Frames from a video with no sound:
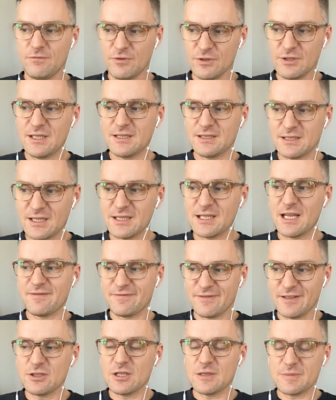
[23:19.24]
Why
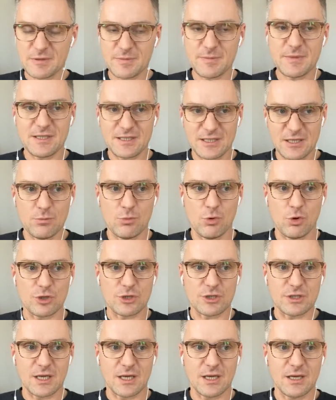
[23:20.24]
discuss them in terms of
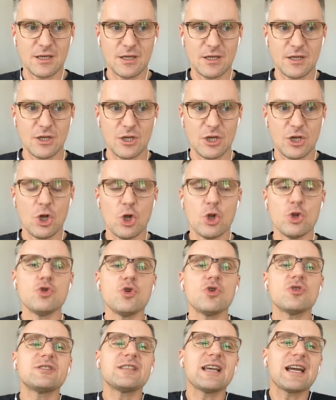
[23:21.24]
rationality or the
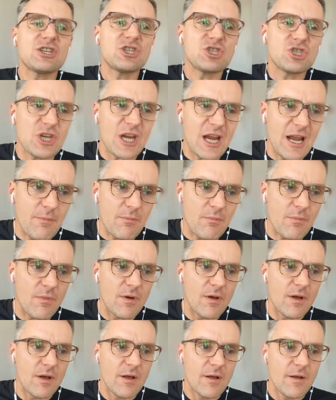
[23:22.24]
possibility of
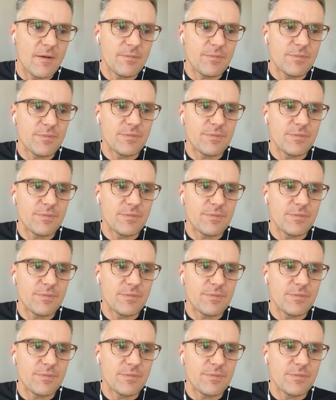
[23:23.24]
change?